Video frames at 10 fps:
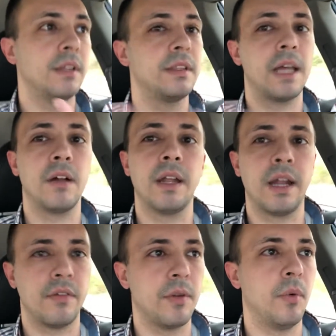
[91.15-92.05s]
Now,
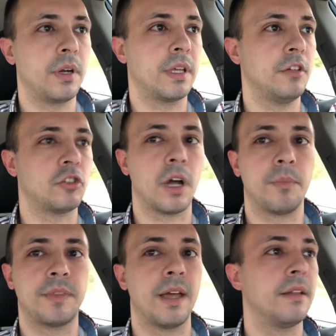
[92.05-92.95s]
not everyone can
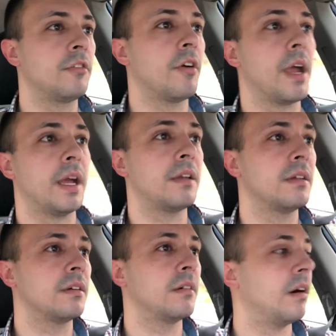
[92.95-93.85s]
drop
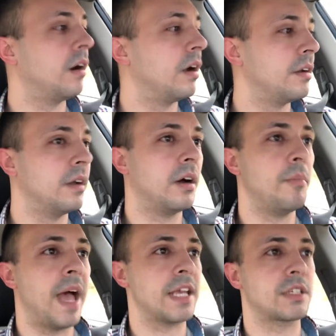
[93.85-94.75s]
$10,000 on
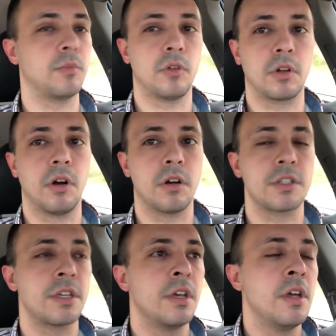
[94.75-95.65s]
basketball
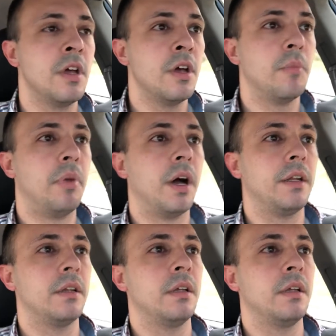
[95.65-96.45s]
cards, but